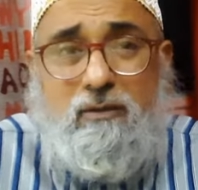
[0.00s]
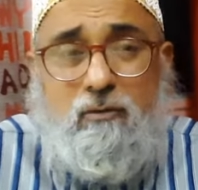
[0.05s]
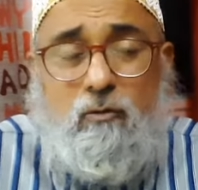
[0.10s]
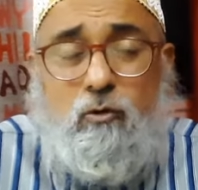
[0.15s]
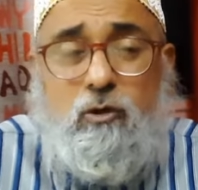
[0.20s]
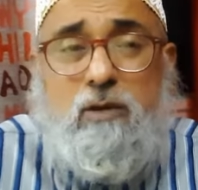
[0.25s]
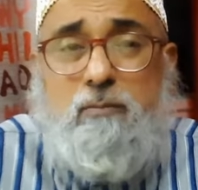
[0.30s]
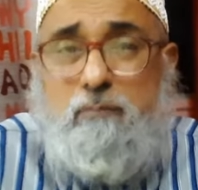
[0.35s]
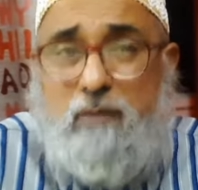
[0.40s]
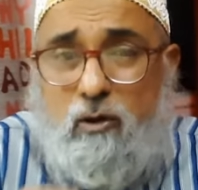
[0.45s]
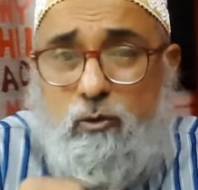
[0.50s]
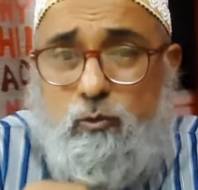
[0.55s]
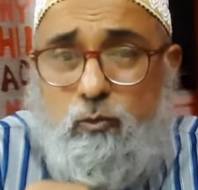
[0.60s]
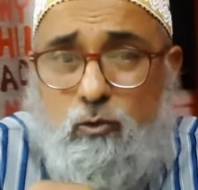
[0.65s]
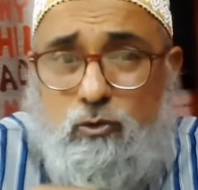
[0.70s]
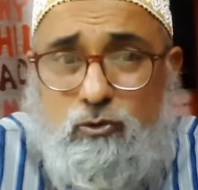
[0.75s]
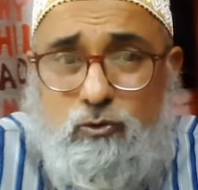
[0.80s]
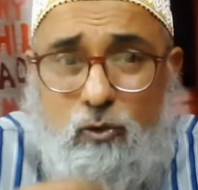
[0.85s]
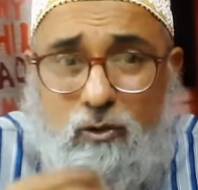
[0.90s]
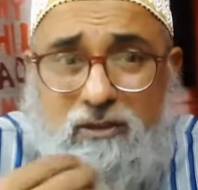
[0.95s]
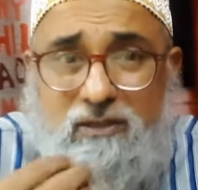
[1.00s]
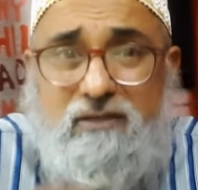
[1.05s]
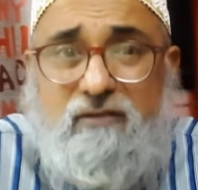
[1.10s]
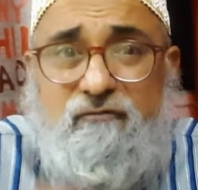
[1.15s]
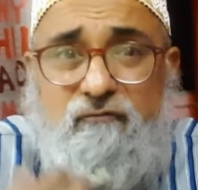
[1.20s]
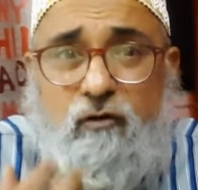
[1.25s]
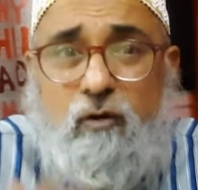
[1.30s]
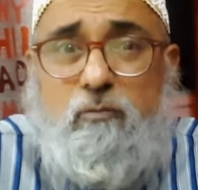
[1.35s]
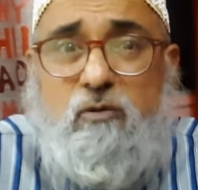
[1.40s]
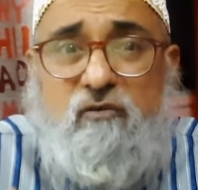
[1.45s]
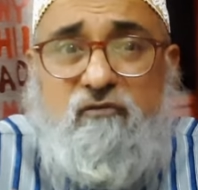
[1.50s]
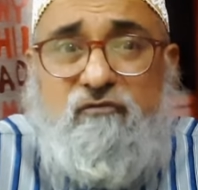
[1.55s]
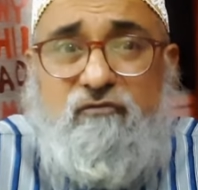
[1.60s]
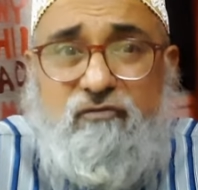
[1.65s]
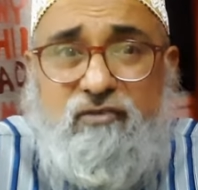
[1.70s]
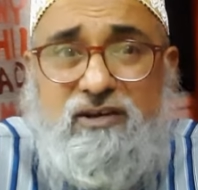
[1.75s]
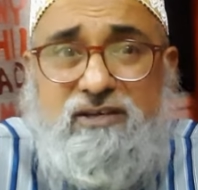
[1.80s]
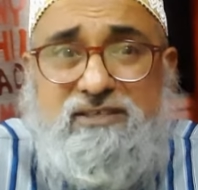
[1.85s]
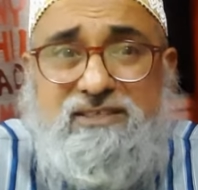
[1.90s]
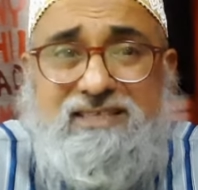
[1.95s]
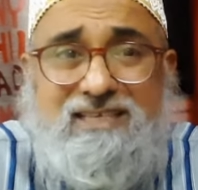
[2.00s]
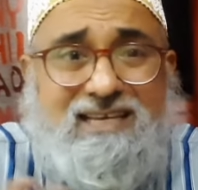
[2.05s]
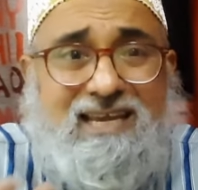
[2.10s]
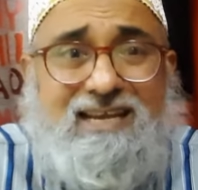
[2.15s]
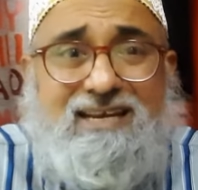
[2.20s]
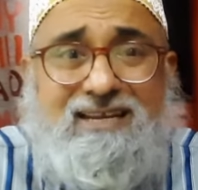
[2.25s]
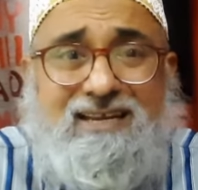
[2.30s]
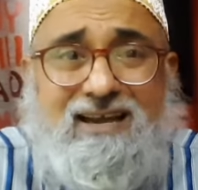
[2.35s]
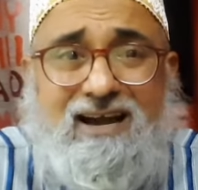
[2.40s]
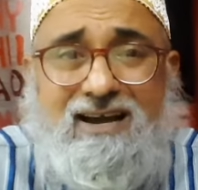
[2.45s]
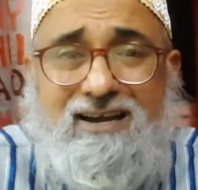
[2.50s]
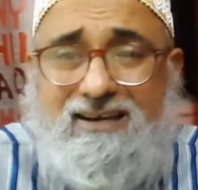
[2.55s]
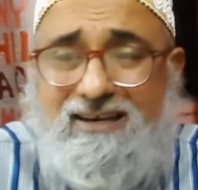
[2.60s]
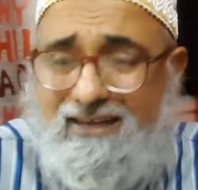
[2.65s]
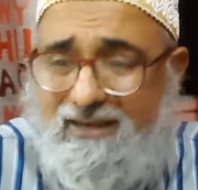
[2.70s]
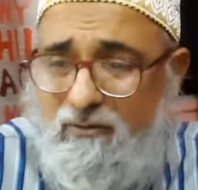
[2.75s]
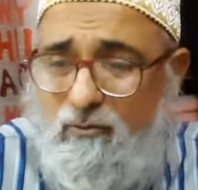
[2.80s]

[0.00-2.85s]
Okay, mouthwash not in the form of rinsing and gargling.